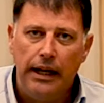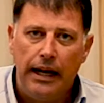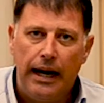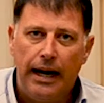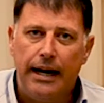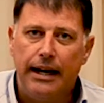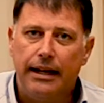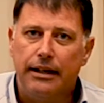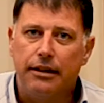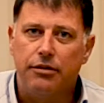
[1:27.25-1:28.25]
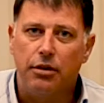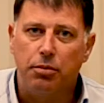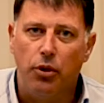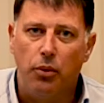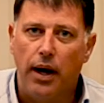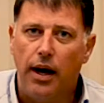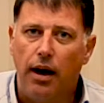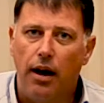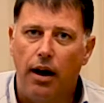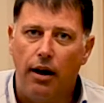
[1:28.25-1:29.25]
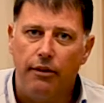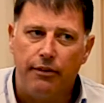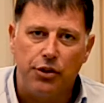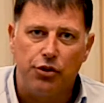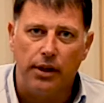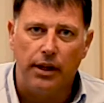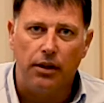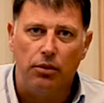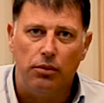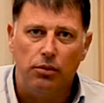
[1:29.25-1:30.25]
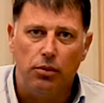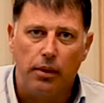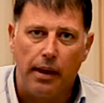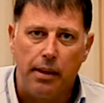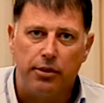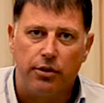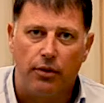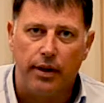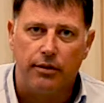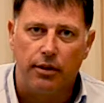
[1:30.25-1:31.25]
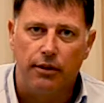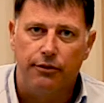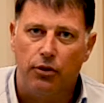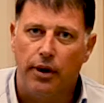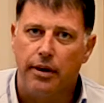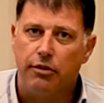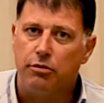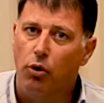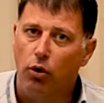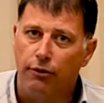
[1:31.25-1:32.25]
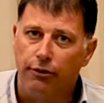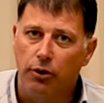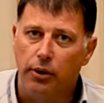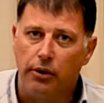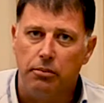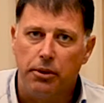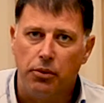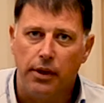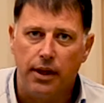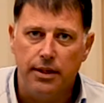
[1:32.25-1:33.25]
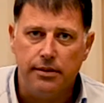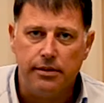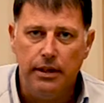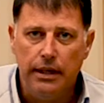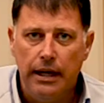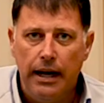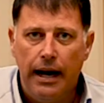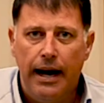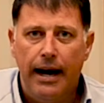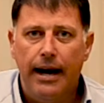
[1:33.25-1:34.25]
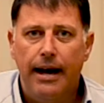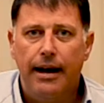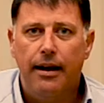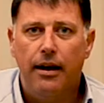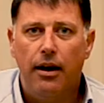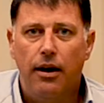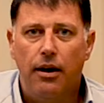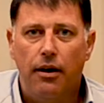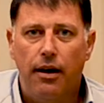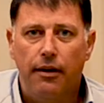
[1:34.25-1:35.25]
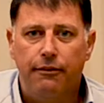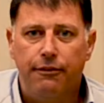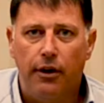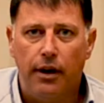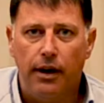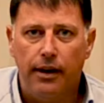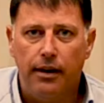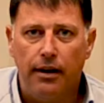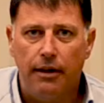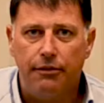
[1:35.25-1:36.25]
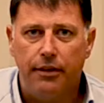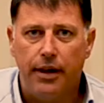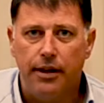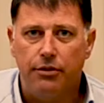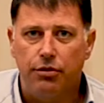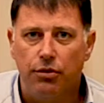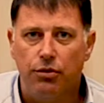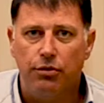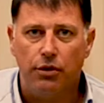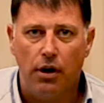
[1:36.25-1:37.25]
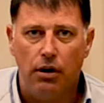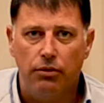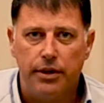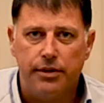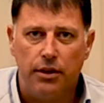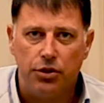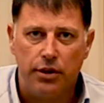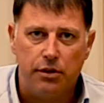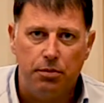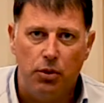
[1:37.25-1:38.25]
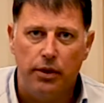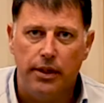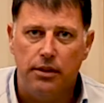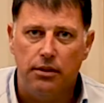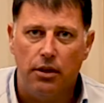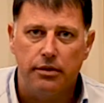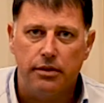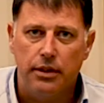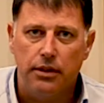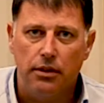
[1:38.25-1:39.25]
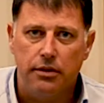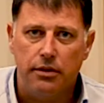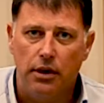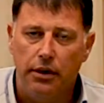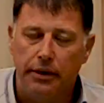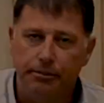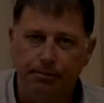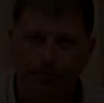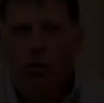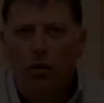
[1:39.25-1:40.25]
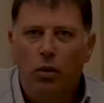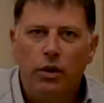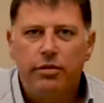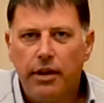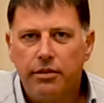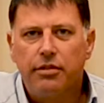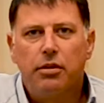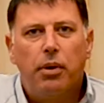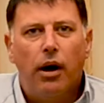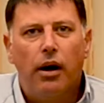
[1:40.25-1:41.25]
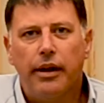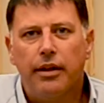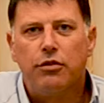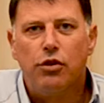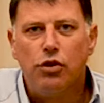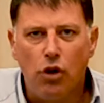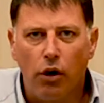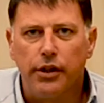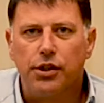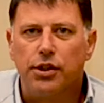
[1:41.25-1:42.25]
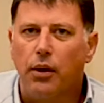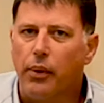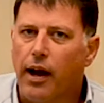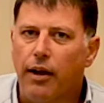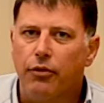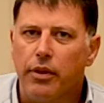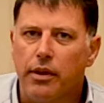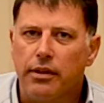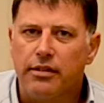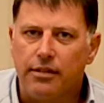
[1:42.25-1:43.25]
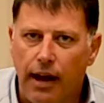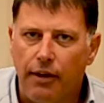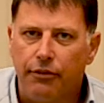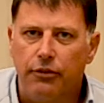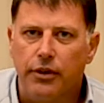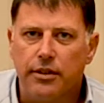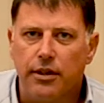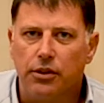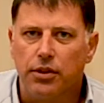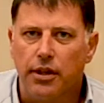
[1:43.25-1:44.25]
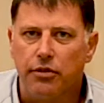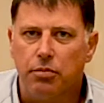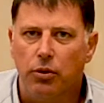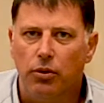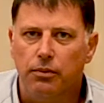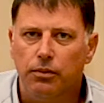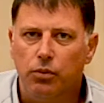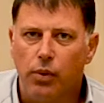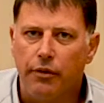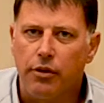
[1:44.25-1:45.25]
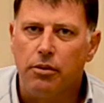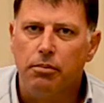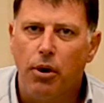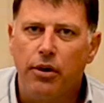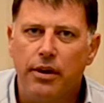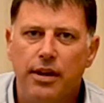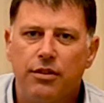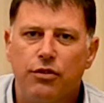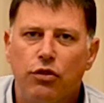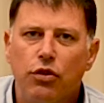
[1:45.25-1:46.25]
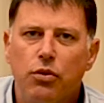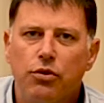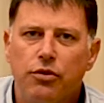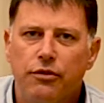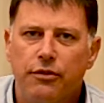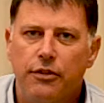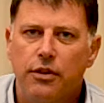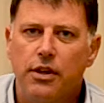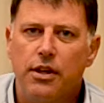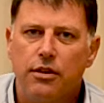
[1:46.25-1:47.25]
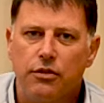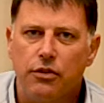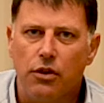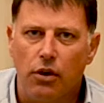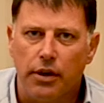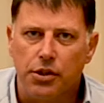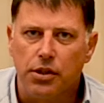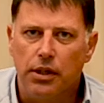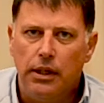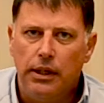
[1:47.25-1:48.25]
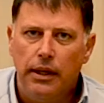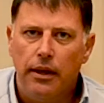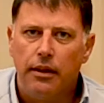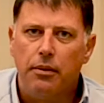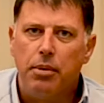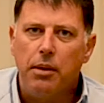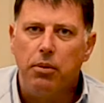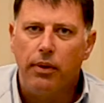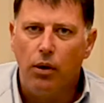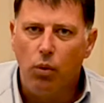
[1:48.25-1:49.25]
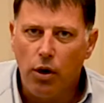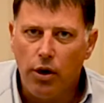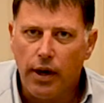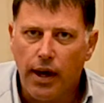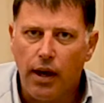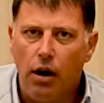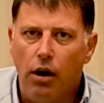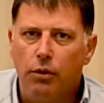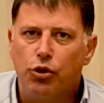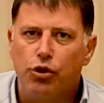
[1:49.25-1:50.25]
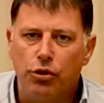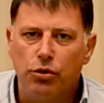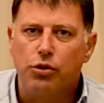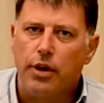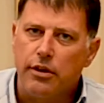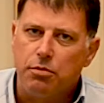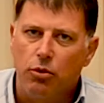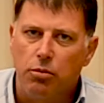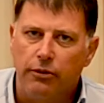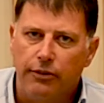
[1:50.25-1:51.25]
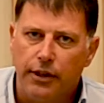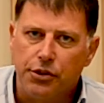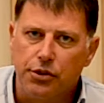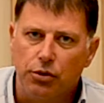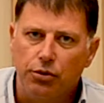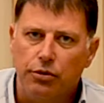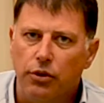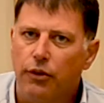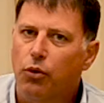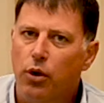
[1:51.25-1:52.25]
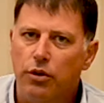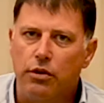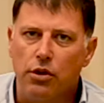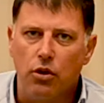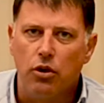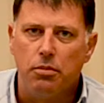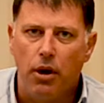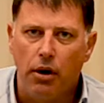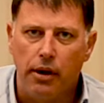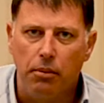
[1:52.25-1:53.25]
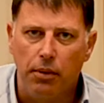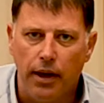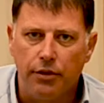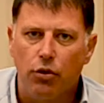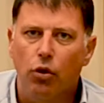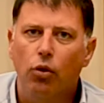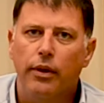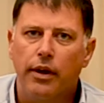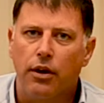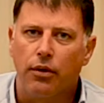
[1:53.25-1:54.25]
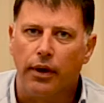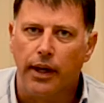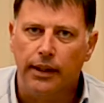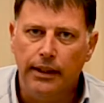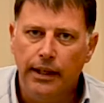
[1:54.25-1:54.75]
to the point where I eventually became a director for a smaller forwarder in Milton Keynes, and finally left there to start Retail Transport in 1999. What sets us apart is the knowledge that we have within the staff of Retail Transport. We have a combined years of 250 years of knowledge. The people that work here are true transport professionals who have worked in the Euro marketplace all their career,